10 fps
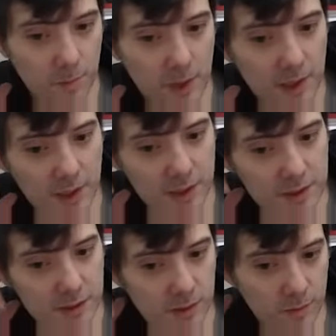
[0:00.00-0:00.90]

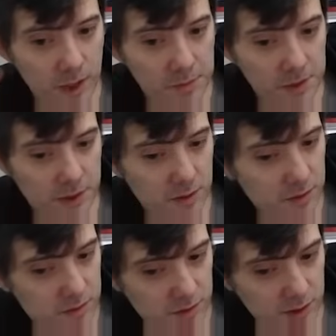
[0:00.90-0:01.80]
But, you know, maybe
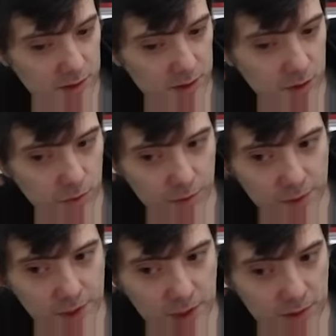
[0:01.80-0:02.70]
IonQ
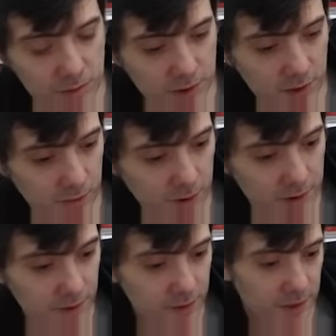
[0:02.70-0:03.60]
or Rigetti will get
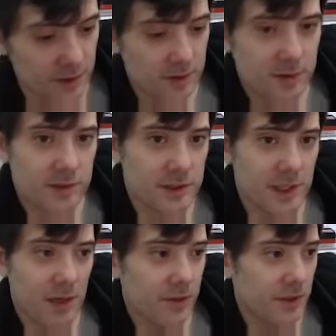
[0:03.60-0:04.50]
one, although I
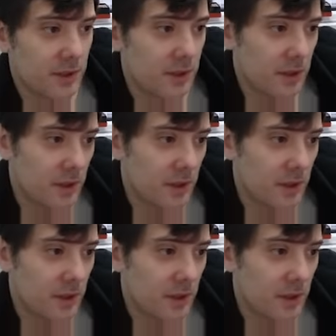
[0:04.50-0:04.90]
doubt it.